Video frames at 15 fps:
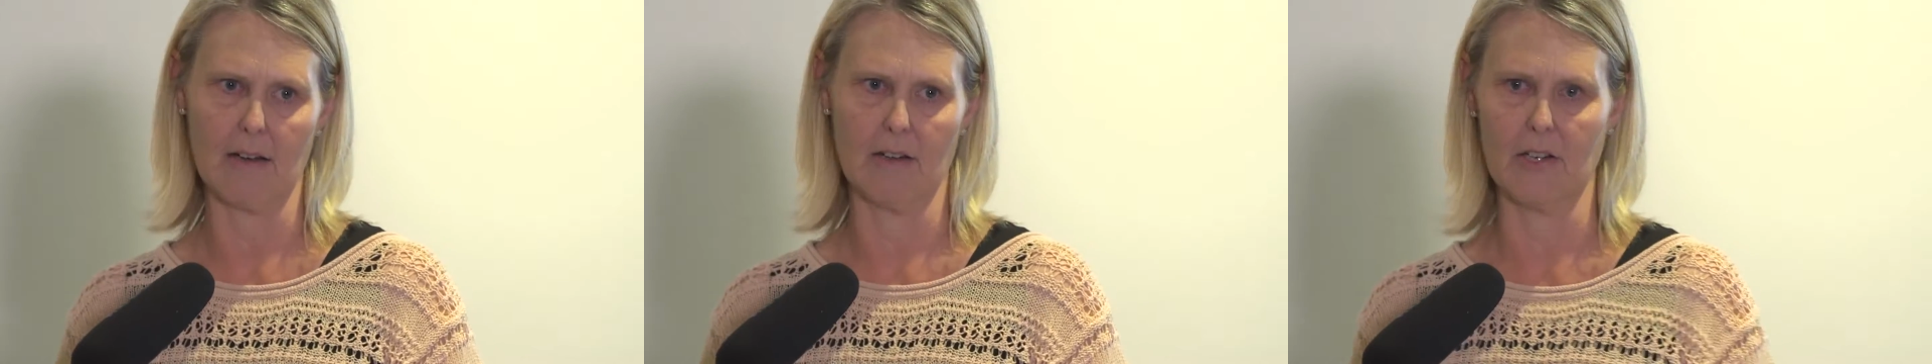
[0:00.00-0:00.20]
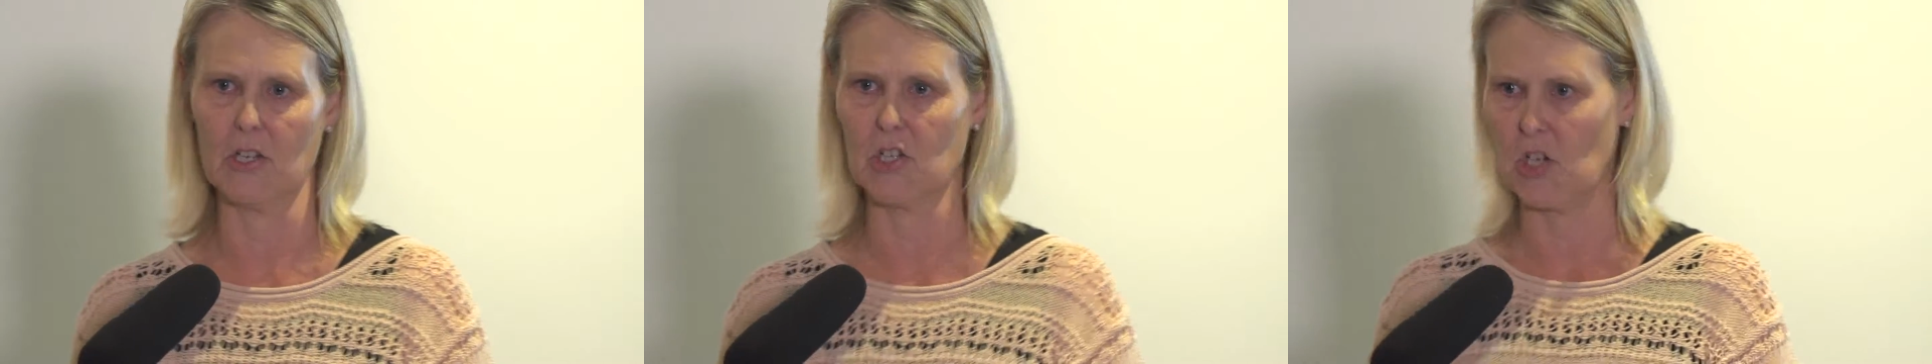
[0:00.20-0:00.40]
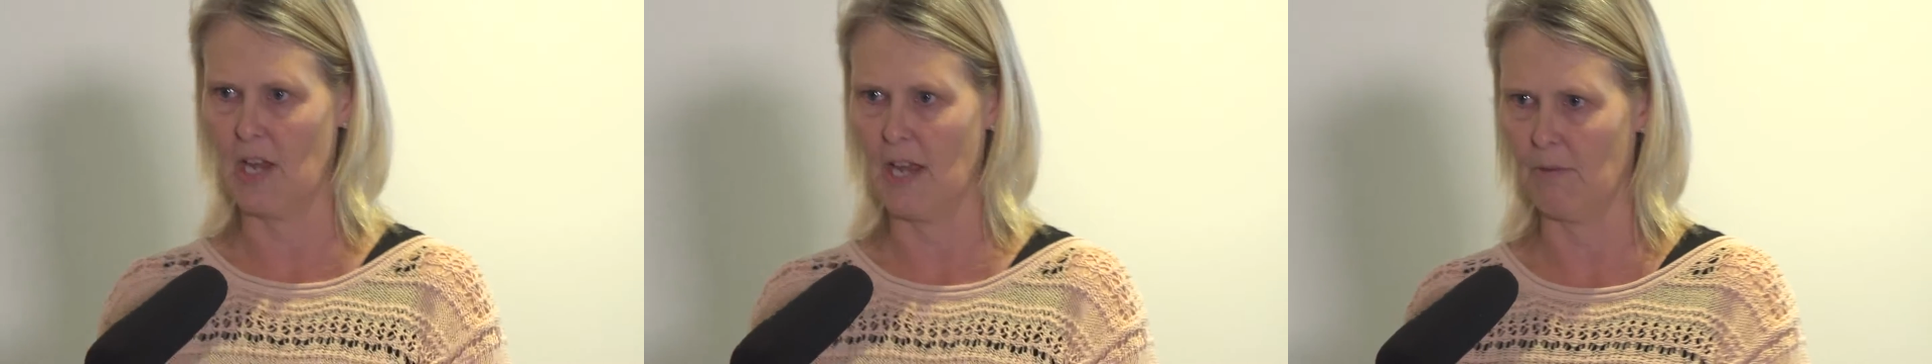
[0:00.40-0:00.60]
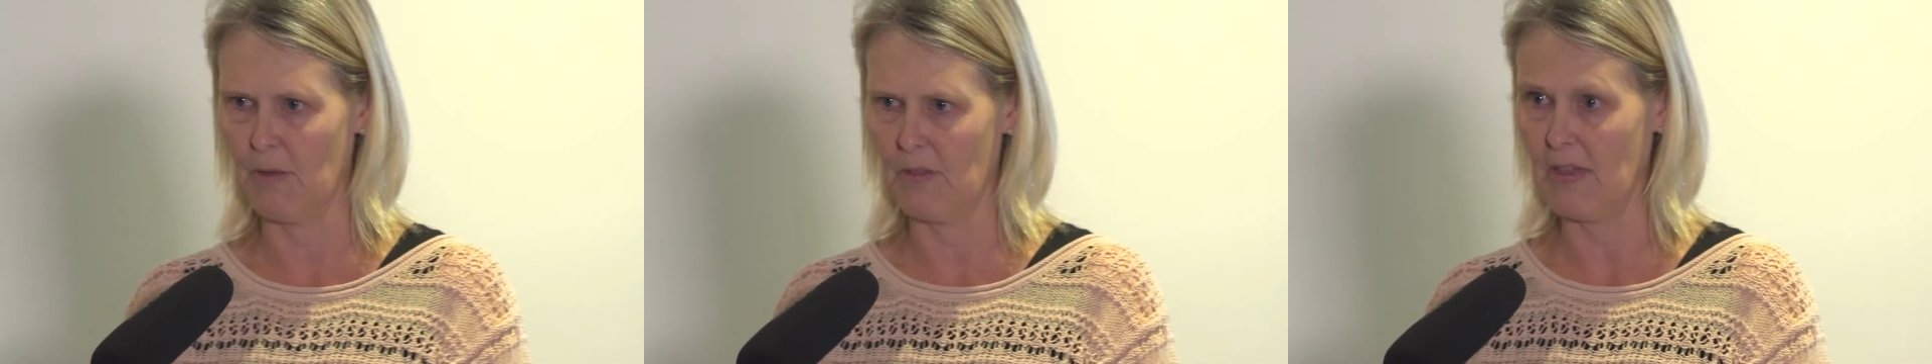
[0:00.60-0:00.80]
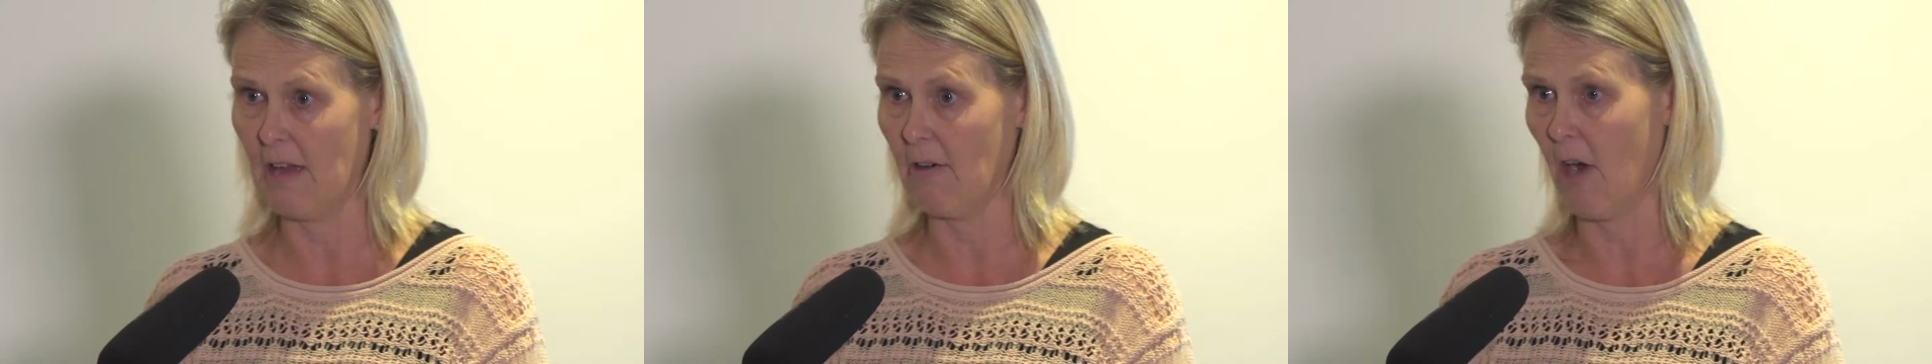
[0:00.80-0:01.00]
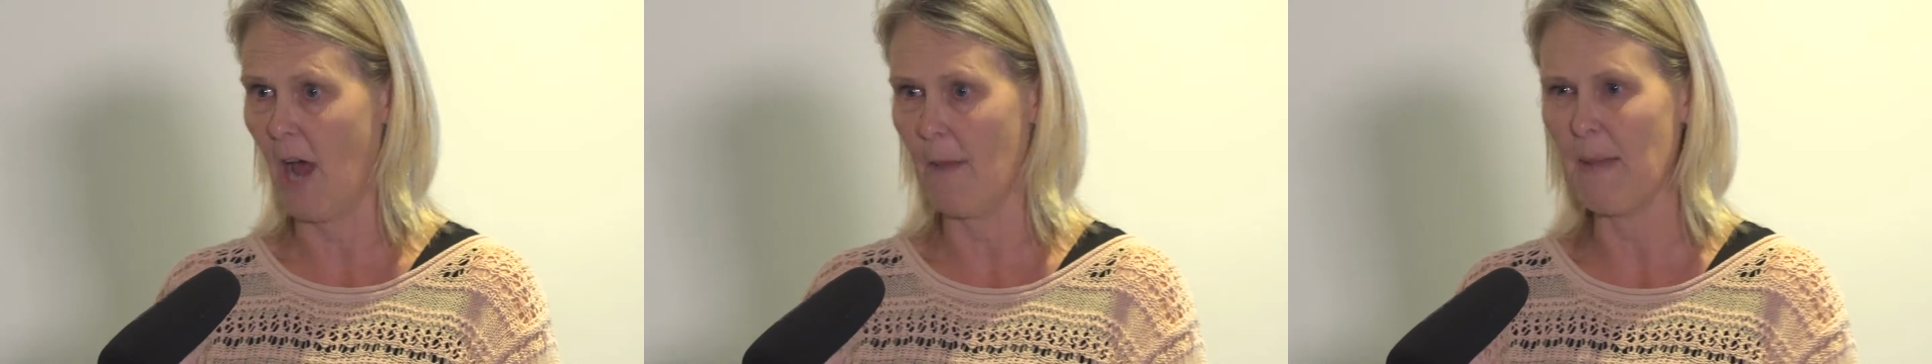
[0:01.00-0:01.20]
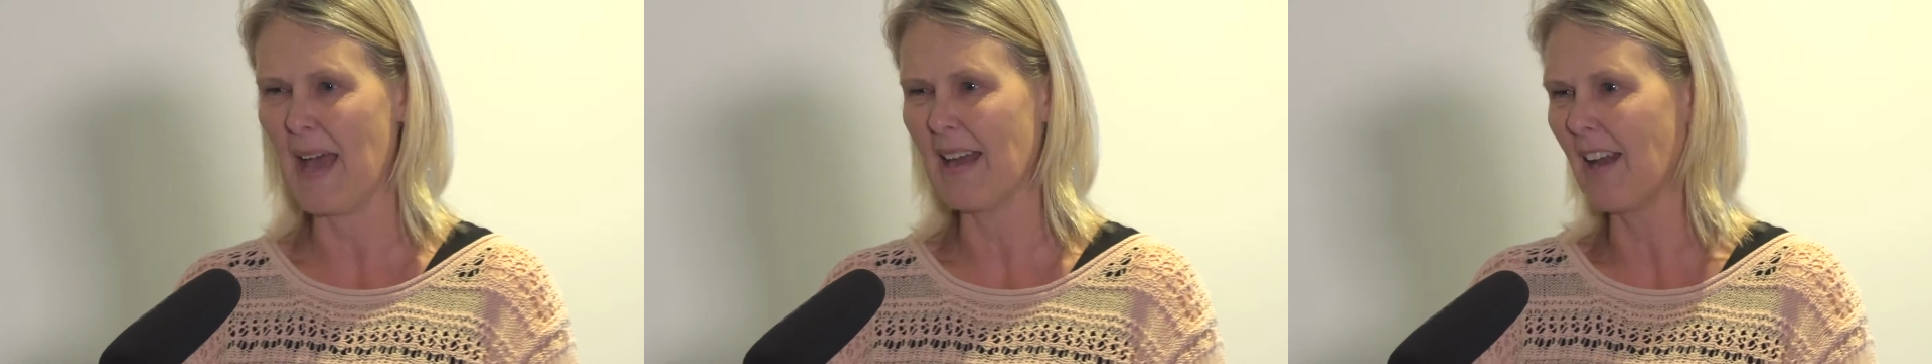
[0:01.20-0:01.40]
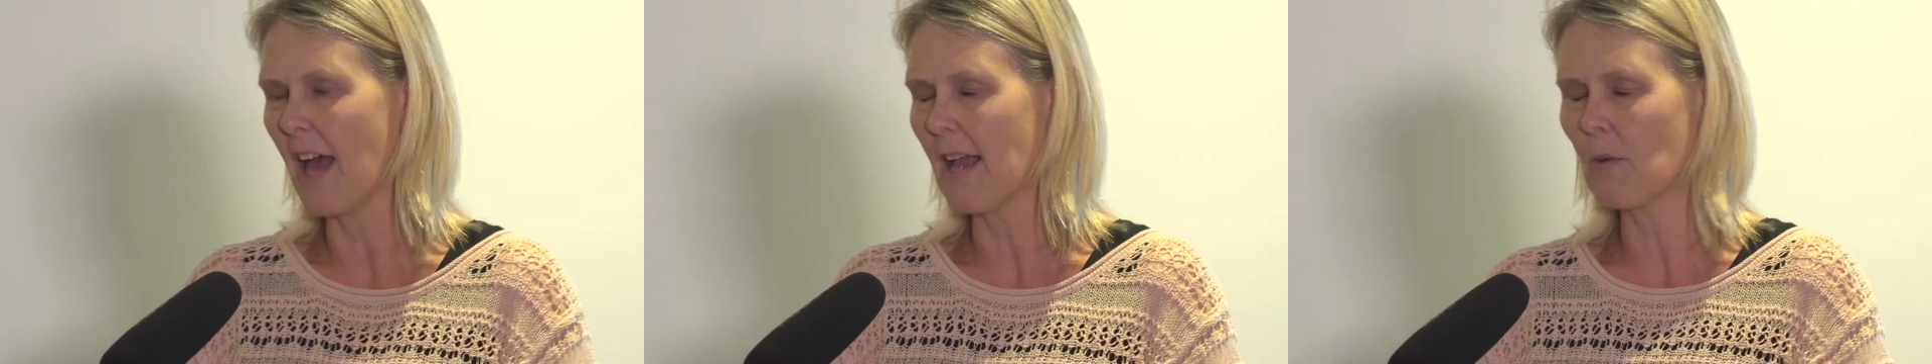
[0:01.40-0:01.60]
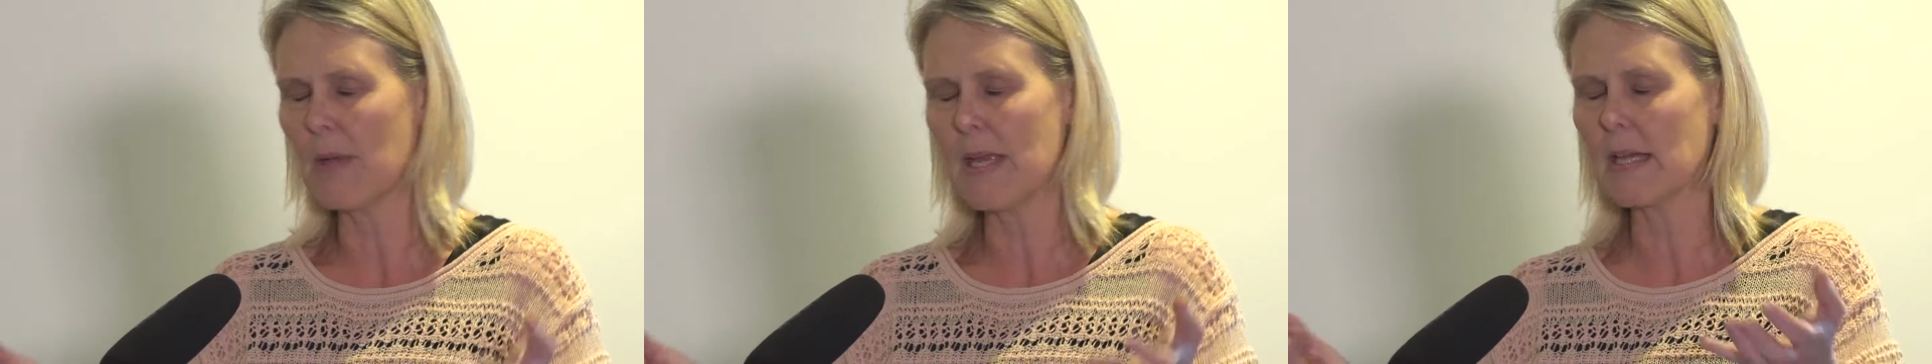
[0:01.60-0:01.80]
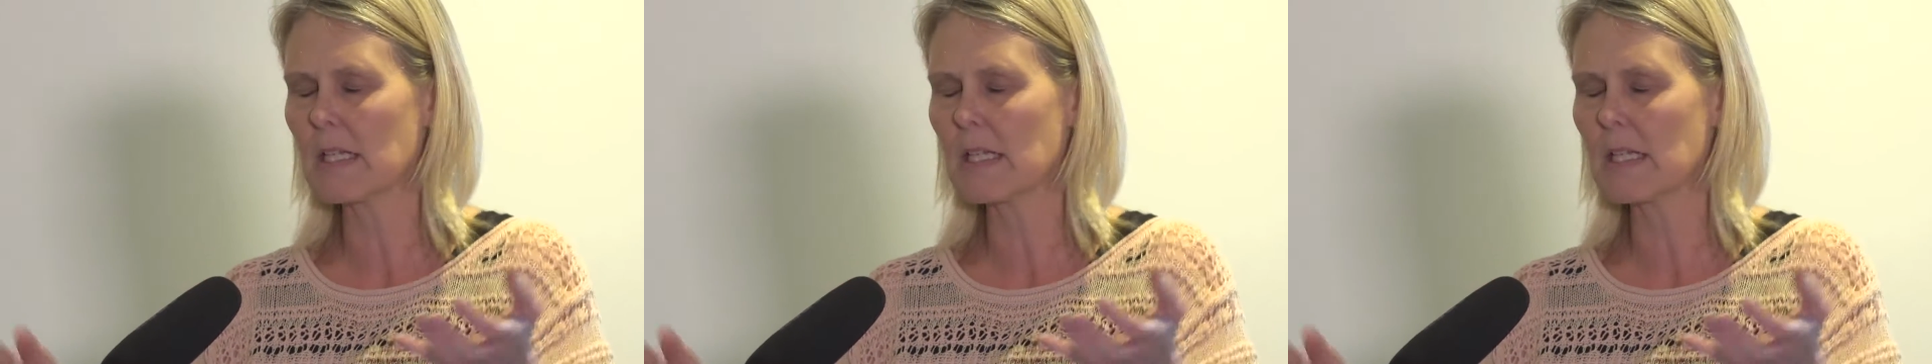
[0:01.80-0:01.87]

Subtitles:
on a chair with their iPad like we